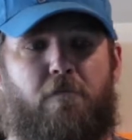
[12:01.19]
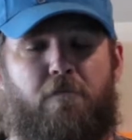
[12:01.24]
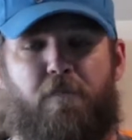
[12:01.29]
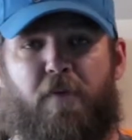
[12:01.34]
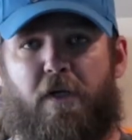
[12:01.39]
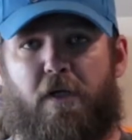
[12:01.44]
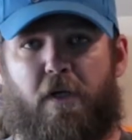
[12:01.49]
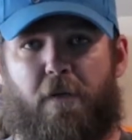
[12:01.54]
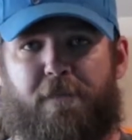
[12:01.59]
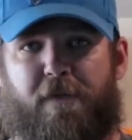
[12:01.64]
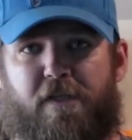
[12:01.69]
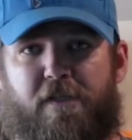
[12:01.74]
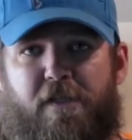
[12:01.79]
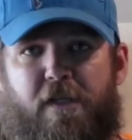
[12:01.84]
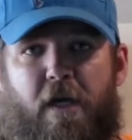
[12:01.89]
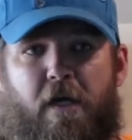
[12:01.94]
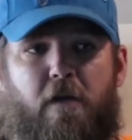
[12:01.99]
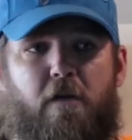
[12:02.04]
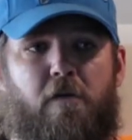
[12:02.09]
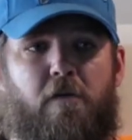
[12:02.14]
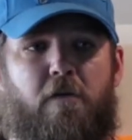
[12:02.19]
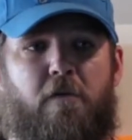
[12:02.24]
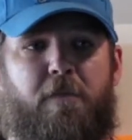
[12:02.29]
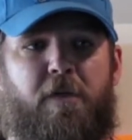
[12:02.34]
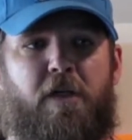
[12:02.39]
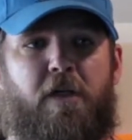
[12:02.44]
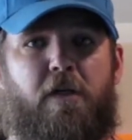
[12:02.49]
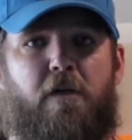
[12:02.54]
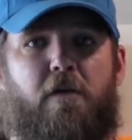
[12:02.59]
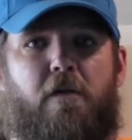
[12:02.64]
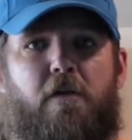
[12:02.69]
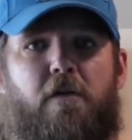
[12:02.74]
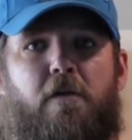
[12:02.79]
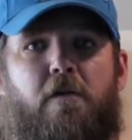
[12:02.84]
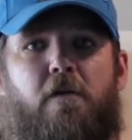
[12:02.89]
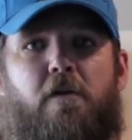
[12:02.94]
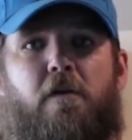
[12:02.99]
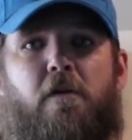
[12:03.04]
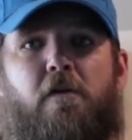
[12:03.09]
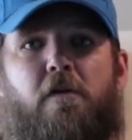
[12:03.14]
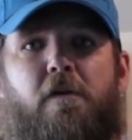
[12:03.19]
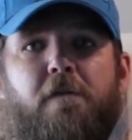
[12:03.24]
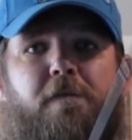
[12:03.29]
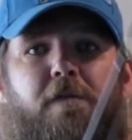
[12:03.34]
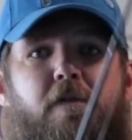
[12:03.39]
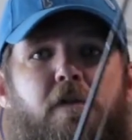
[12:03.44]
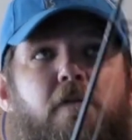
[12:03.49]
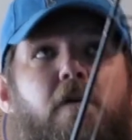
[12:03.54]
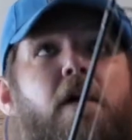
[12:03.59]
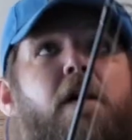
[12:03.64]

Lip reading: pick up the slack a little bit, and then you're going to lift your